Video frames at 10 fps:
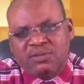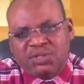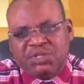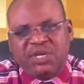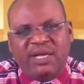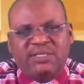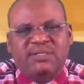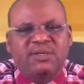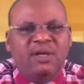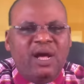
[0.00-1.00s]

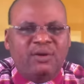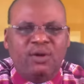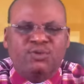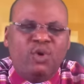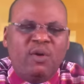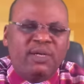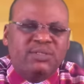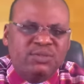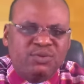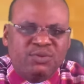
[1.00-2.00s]
teachers, and also our
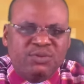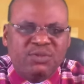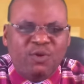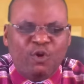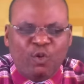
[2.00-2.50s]
students,